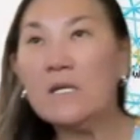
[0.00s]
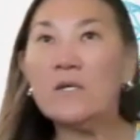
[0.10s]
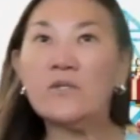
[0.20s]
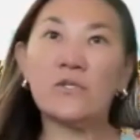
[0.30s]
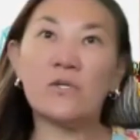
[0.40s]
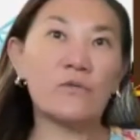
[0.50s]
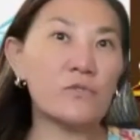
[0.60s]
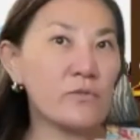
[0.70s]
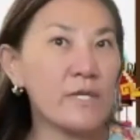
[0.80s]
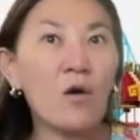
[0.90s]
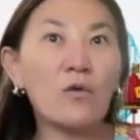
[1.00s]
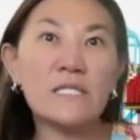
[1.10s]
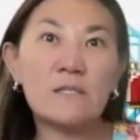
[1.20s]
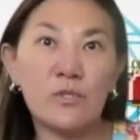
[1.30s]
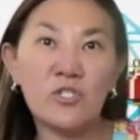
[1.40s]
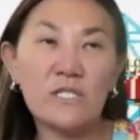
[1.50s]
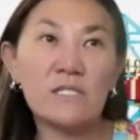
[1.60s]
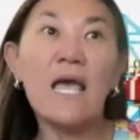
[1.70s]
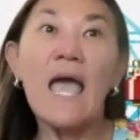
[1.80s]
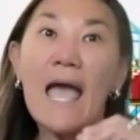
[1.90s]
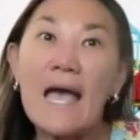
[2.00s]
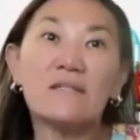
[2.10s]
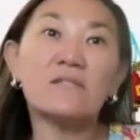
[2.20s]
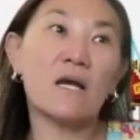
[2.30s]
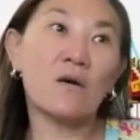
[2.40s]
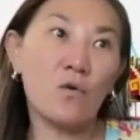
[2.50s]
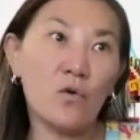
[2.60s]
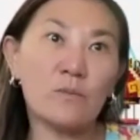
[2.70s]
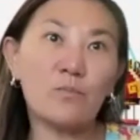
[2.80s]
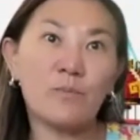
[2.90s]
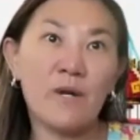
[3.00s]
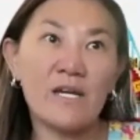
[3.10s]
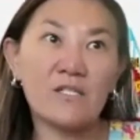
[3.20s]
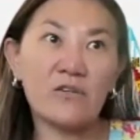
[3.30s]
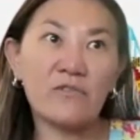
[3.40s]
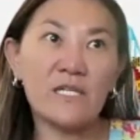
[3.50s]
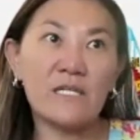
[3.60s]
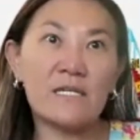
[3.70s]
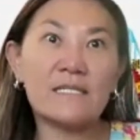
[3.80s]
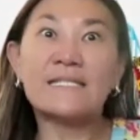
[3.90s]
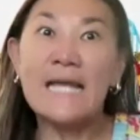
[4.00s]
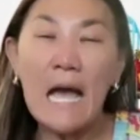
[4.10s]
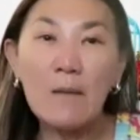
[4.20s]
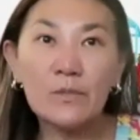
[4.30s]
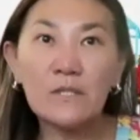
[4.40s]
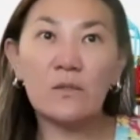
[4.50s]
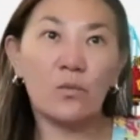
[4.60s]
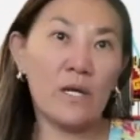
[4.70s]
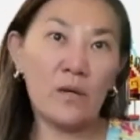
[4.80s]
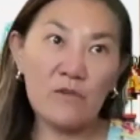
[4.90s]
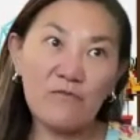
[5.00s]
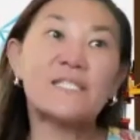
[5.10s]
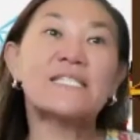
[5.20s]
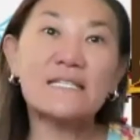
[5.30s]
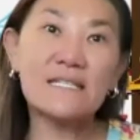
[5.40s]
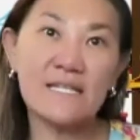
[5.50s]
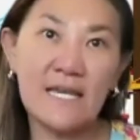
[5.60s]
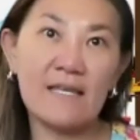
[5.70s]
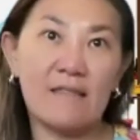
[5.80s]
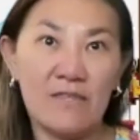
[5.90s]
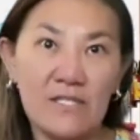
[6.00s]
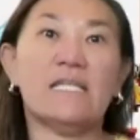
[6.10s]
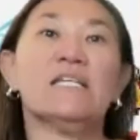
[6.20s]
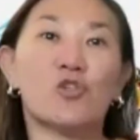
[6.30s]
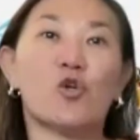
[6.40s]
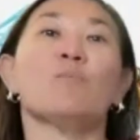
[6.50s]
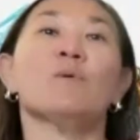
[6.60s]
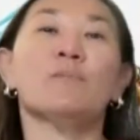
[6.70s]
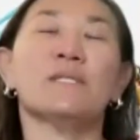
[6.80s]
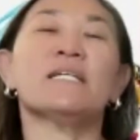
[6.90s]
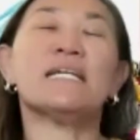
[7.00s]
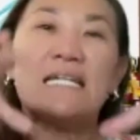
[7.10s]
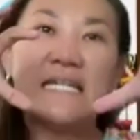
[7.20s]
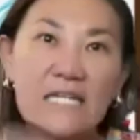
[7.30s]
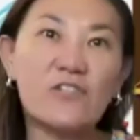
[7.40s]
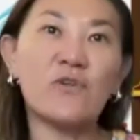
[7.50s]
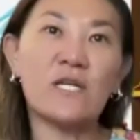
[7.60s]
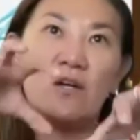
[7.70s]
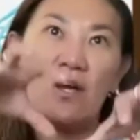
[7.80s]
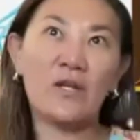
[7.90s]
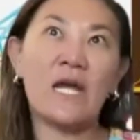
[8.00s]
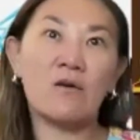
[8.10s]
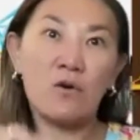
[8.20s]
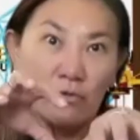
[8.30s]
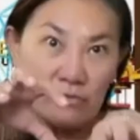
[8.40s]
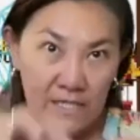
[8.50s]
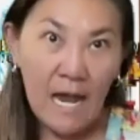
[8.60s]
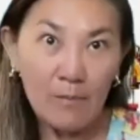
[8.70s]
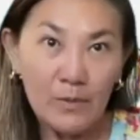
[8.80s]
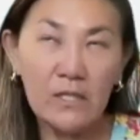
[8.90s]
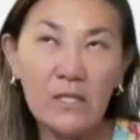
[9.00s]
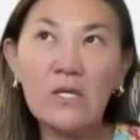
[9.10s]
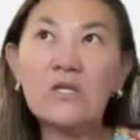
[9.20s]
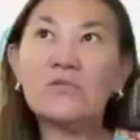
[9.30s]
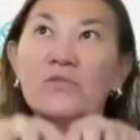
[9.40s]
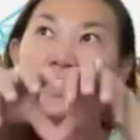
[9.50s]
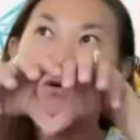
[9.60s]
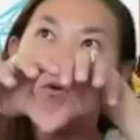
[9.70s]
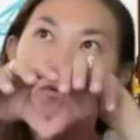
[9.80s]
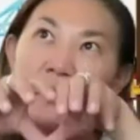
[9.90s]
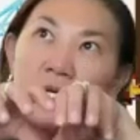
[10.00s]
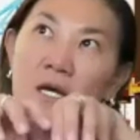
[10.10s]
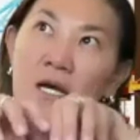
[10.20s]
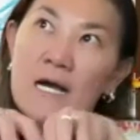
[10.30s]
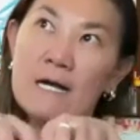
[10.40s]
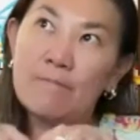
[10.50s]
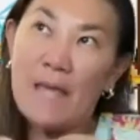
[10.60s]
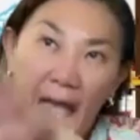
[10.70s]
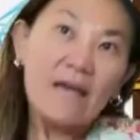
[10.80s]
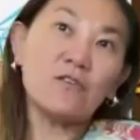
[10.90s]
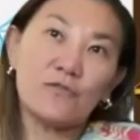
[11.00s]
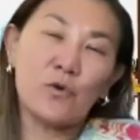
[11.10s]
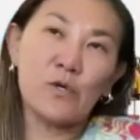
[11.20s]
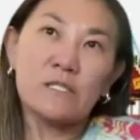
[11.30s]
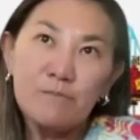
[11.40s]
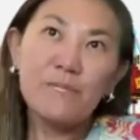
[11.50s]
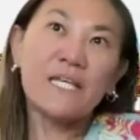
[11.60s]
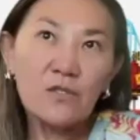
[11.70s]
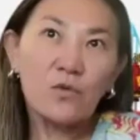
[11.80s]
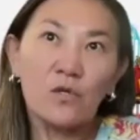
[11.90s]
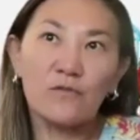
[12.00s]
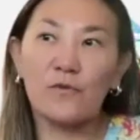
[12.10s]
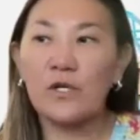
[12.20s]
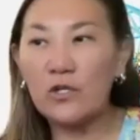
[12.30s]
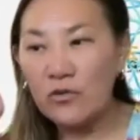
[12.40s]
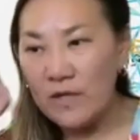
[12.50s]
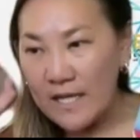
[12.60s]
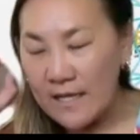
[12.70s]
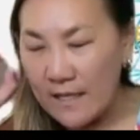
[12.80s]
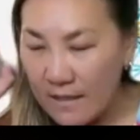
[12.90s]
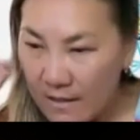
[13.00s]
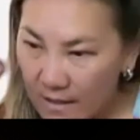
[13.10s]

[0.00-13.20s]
So there are all these bridges, and our own proprietary DApp, where we facilitate this interoperability literally on our own DApp. So, and of course, be known for creating